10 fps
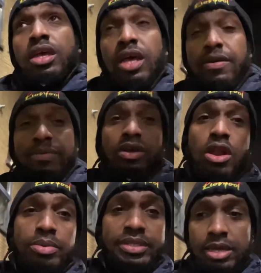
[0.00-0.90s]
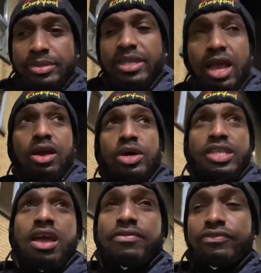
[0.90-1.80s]
I put gloves, them, start out
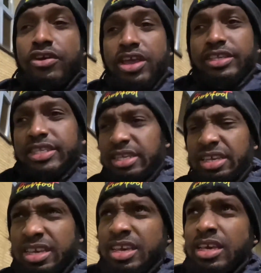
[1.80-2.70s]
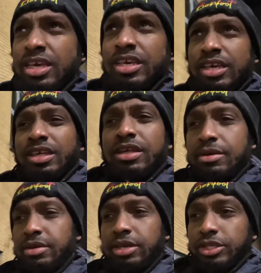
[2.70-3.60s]
there. Freeze.
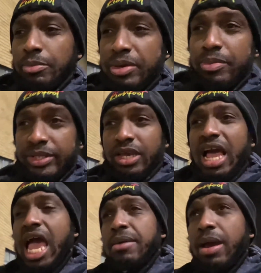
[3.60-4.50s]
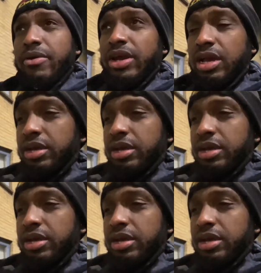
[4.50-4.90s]
Some people say, hey, Marek,